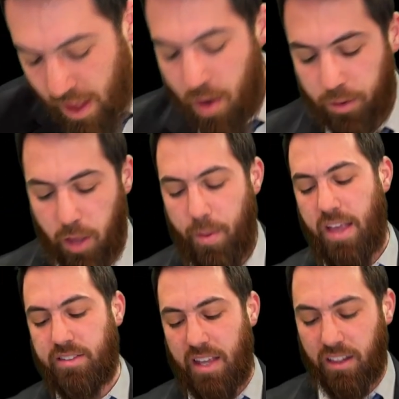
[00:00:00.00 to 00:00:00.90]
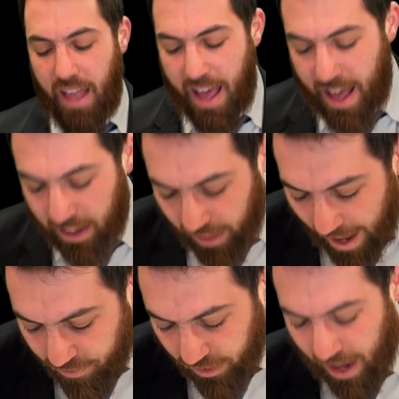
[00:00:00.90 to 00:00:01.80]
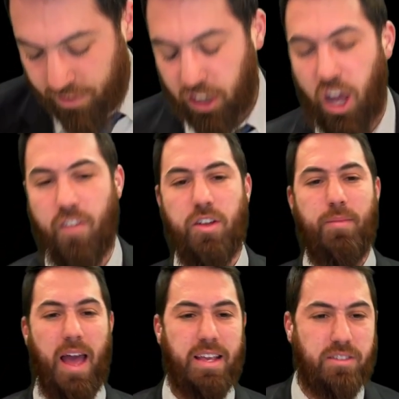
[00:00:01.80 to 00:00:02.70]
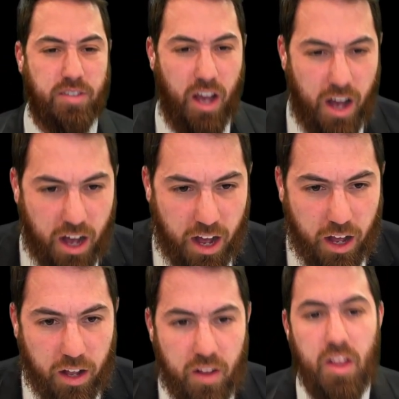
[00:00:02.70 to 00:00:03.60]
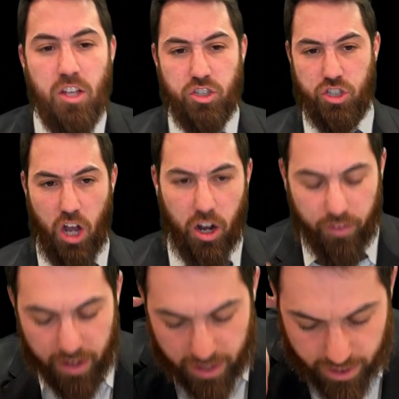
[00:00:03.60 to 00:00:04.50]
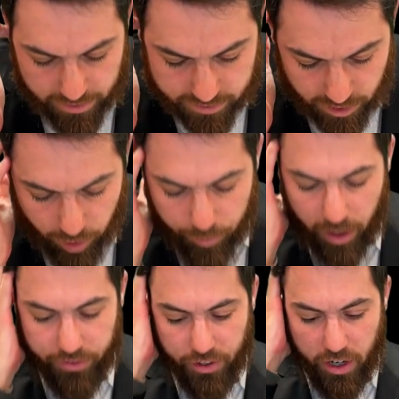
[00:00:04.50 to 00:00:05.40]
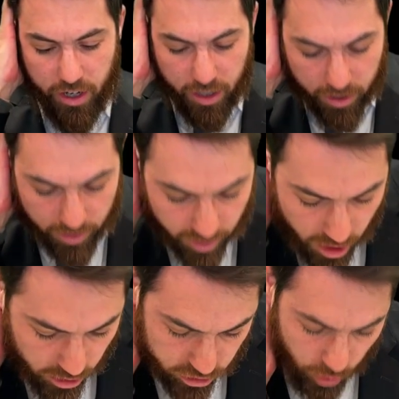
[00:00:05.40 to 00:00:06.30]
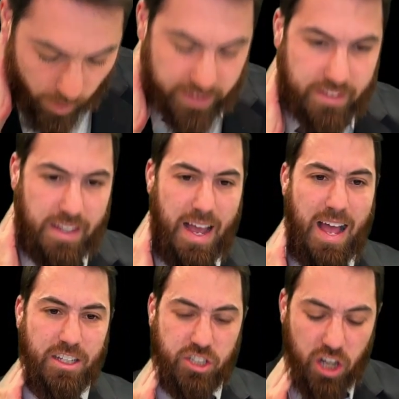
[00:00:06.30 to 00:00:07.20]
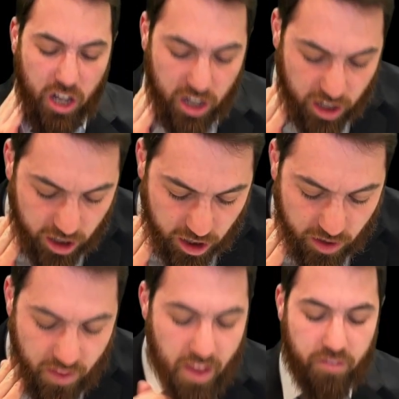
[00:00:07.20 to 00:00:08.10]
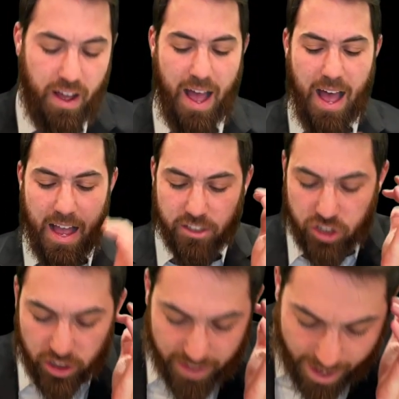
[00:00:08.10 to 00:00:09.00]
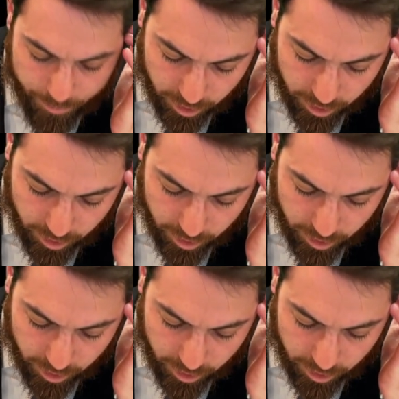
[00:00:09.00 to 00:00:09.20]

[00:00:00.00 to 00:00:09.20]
Le Beis Hillel, Avagav the Kovin Maisa. Oh, Shari, it's still mutter. So what's the kasha? But now